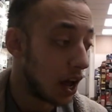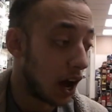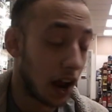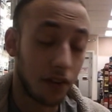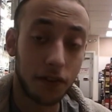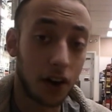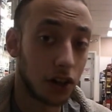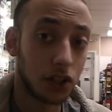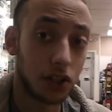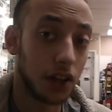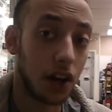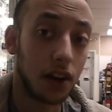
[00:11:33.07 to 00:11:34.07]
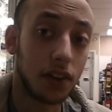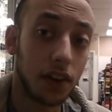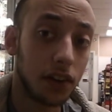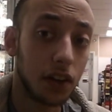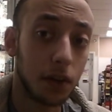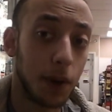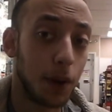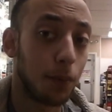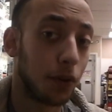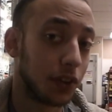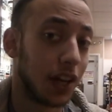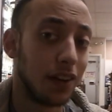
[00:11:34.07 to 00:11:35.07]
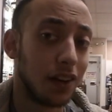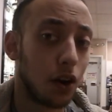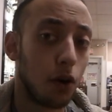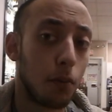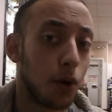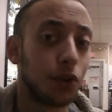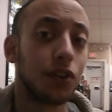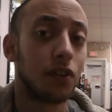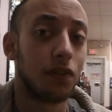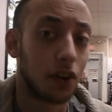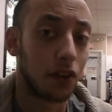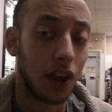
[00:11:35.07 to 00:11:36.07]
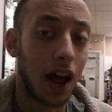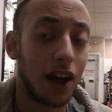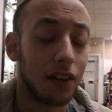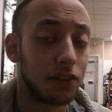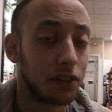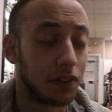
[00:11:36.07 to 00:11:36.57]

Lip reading: high functionally autistic people tend to go most of their lives,